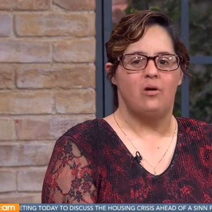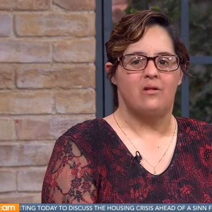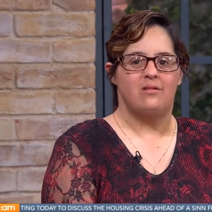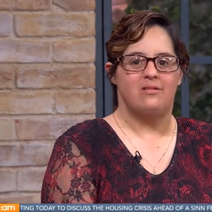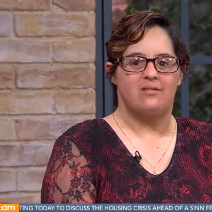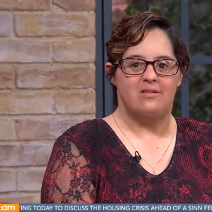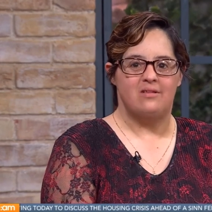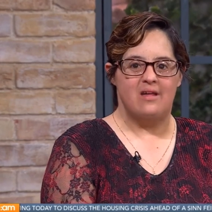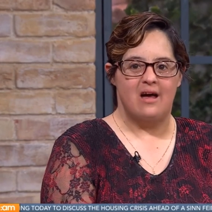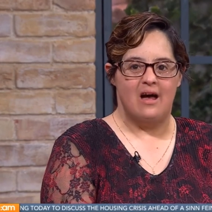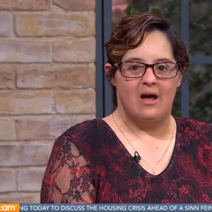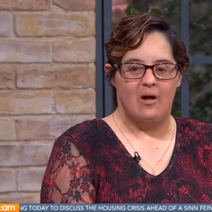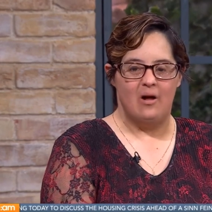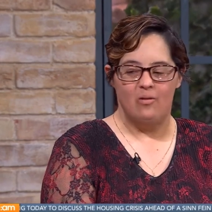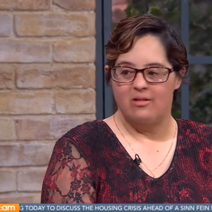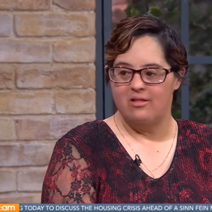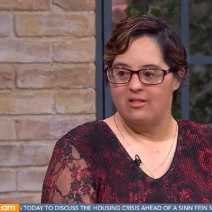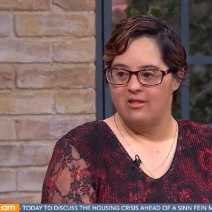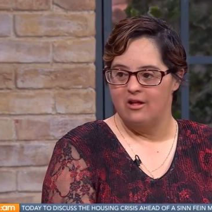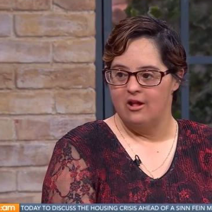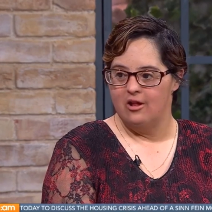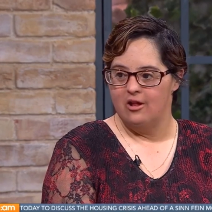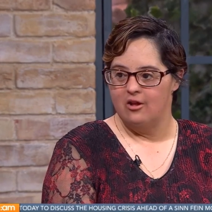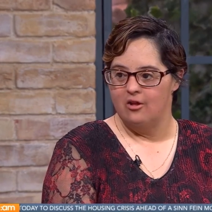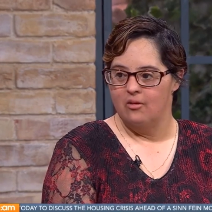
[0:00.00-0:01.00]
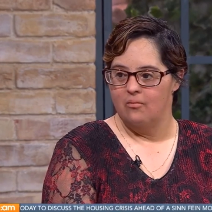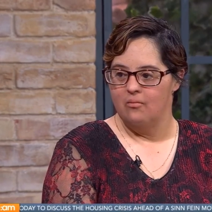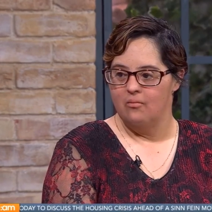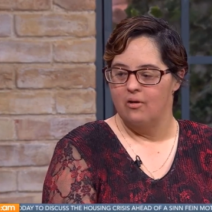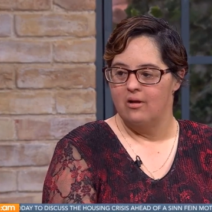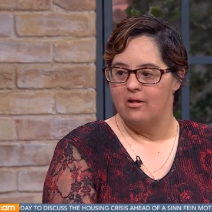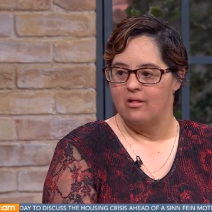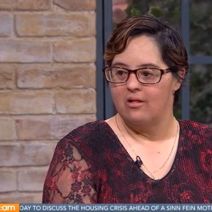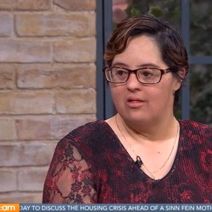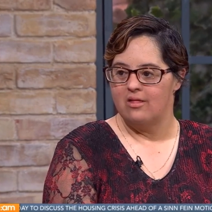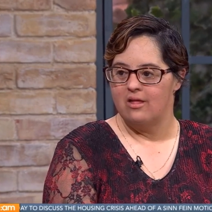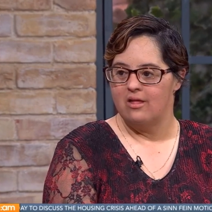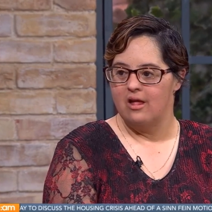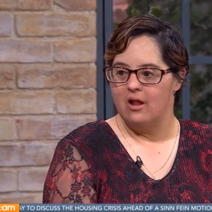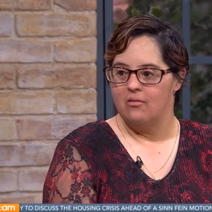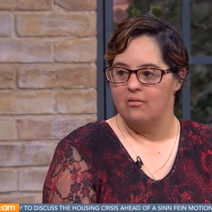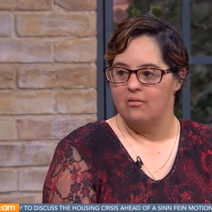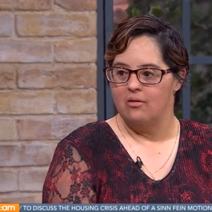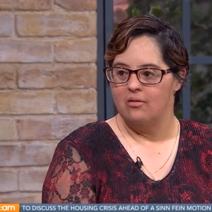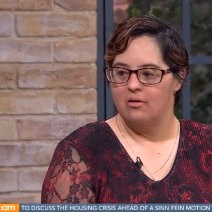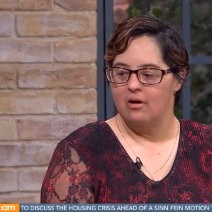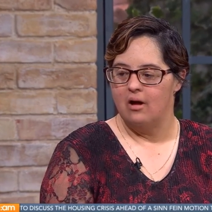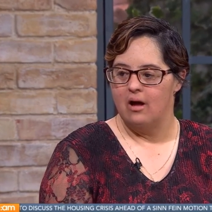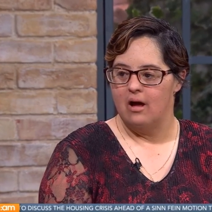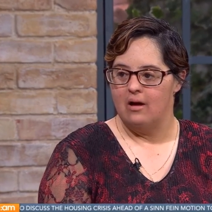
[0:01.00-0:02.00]
Down syndrome
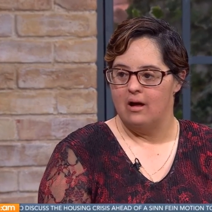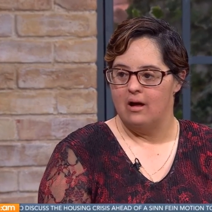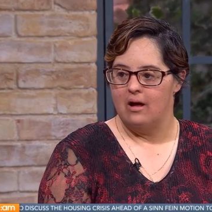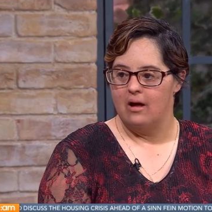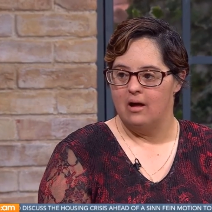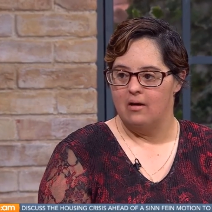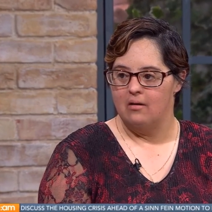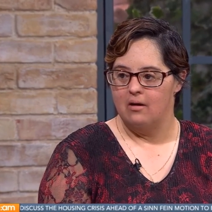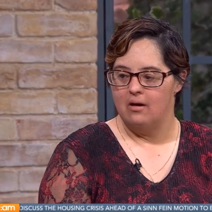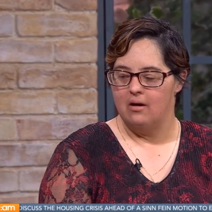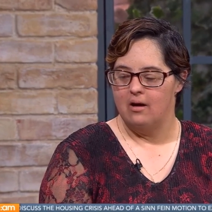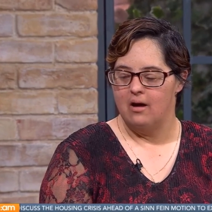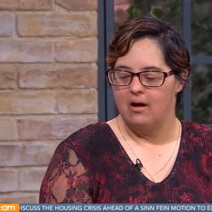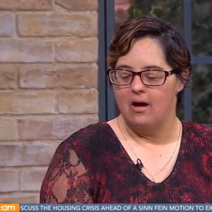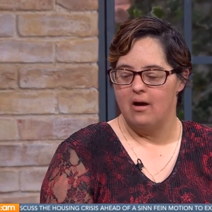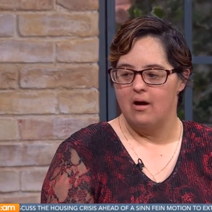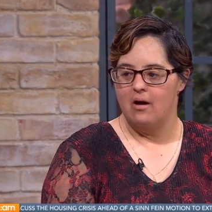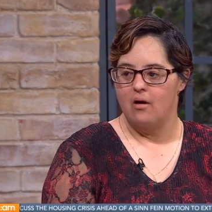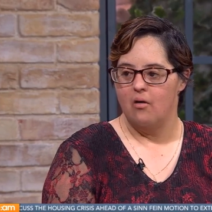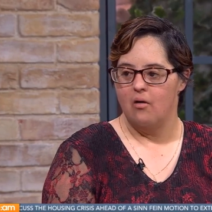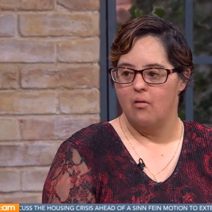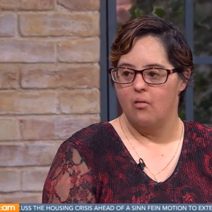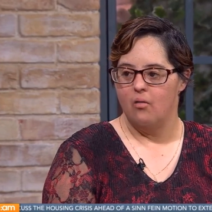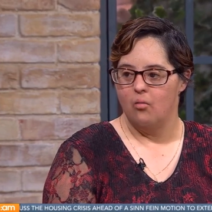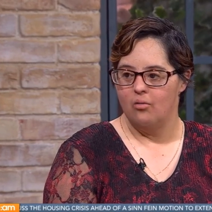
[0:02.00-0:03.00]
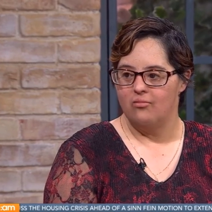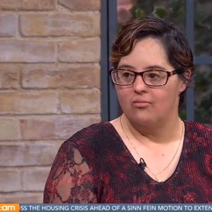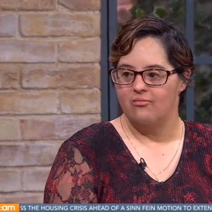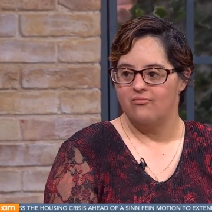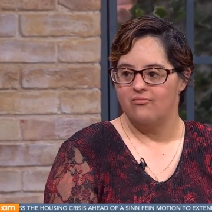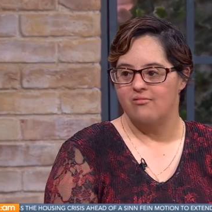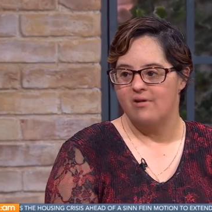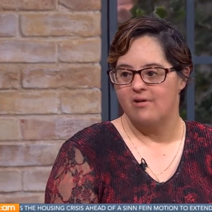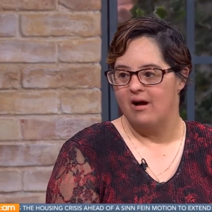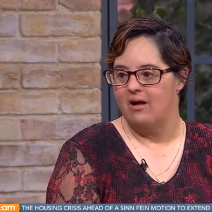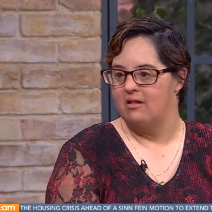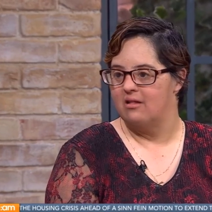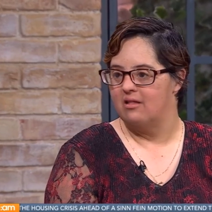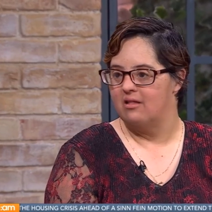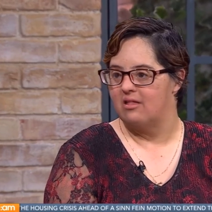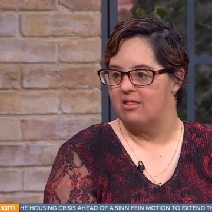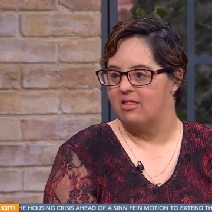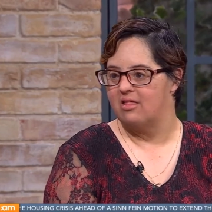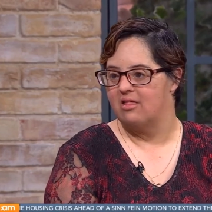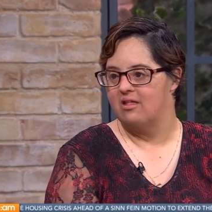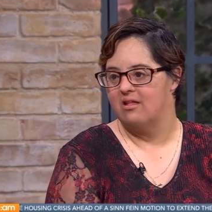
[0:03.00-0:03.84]
celebrate with friends.